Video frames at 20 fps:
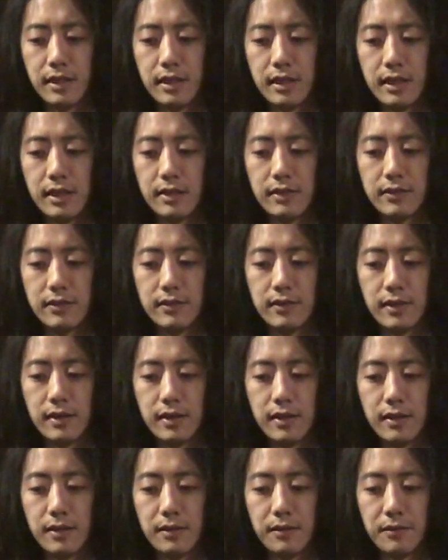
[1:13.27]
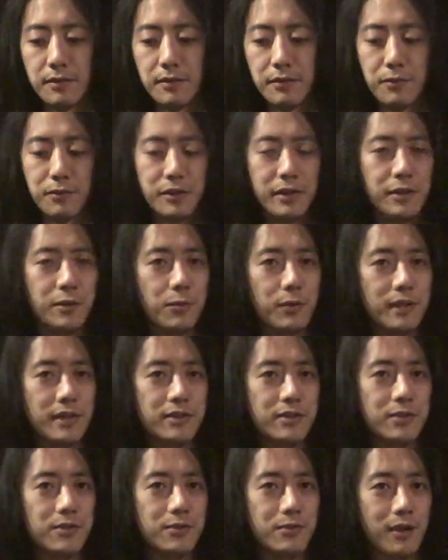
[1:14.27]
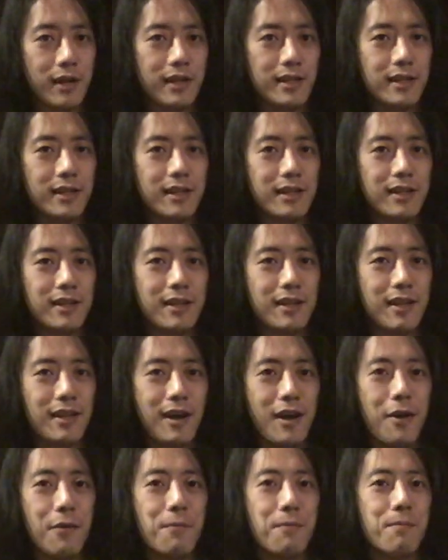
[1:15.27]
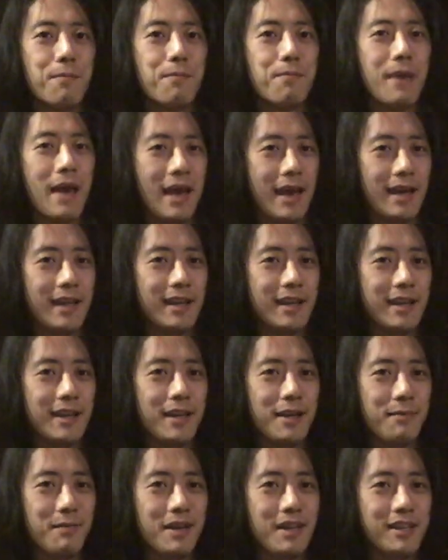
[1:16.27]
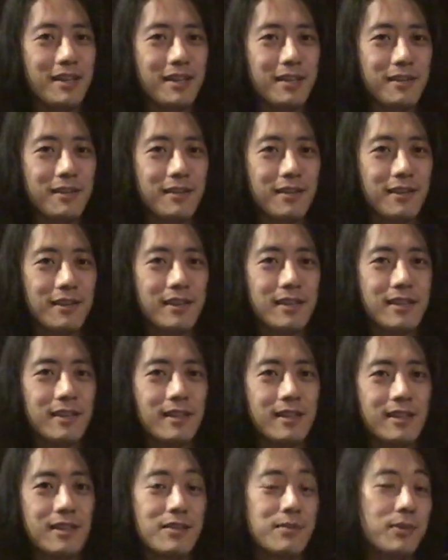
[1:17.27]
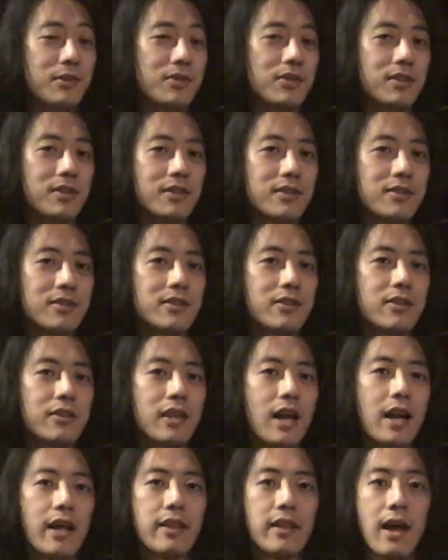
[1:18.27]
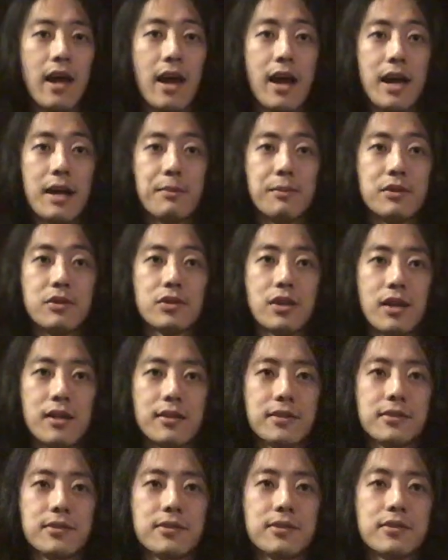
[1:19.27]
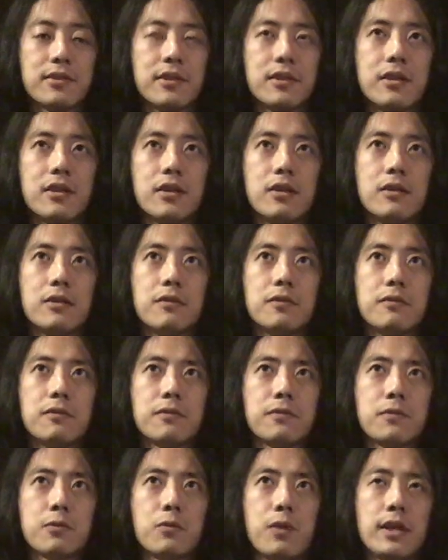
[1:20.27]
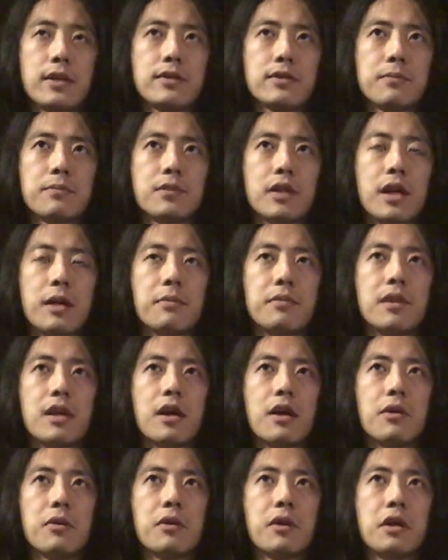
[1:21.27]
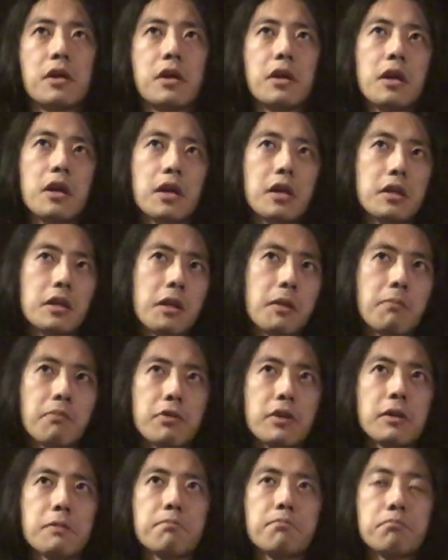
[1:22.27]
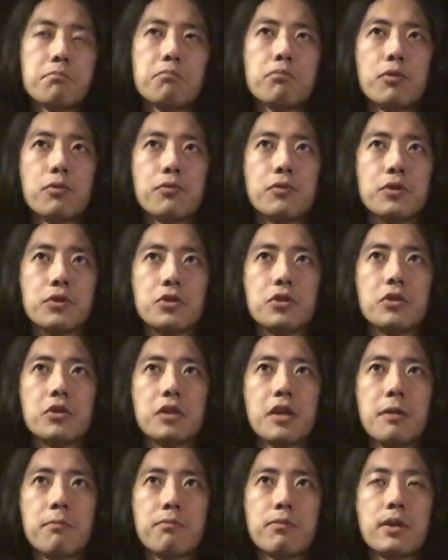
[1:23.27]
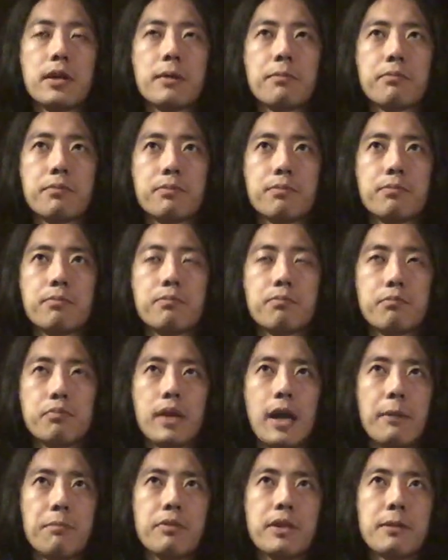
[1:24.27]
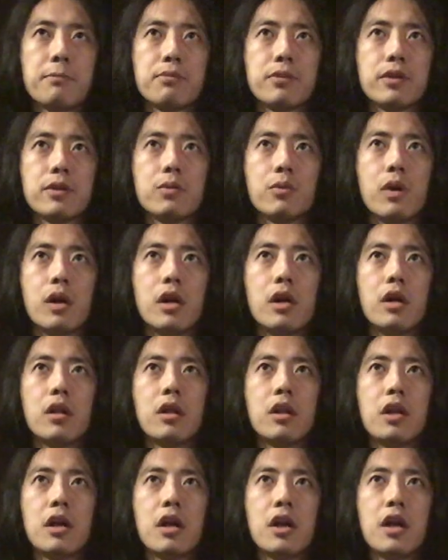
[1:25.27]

It's really quite striking how bad I am at it, especially considering that I am a cellist of quite some time now, and I play proficiently. I play pretty well,